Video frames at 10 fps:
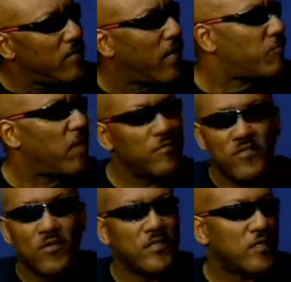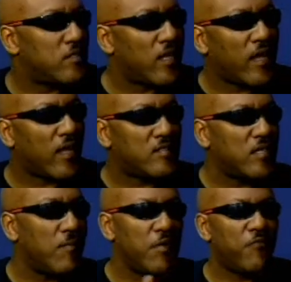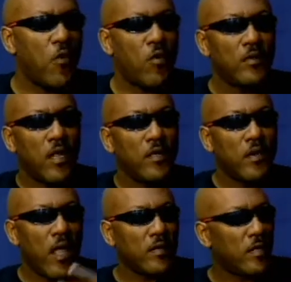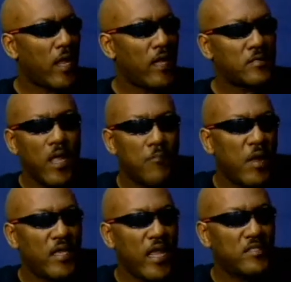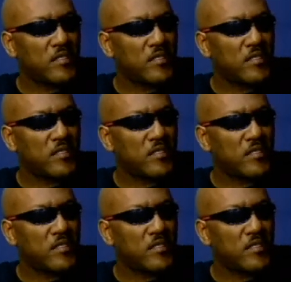Next minute, as soon as I, t- like I said before, and at the last, at my last